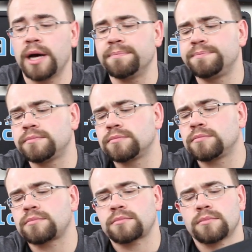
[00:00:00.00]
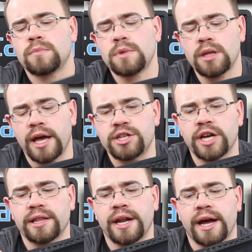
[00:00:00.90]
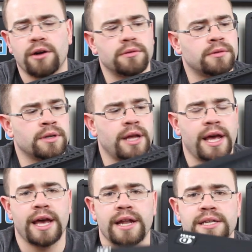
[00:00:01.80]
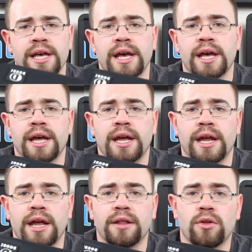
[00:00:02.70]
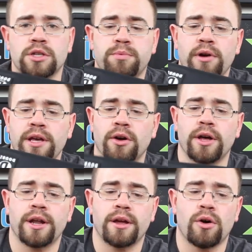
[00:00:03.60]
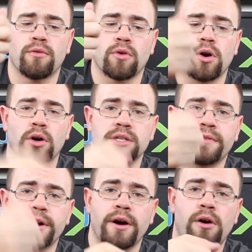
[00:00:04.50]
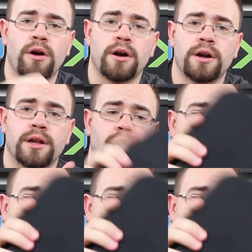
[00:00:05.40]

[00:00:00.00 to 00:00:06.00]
But I checked it out, and it looks pretty good overall. It's very hard.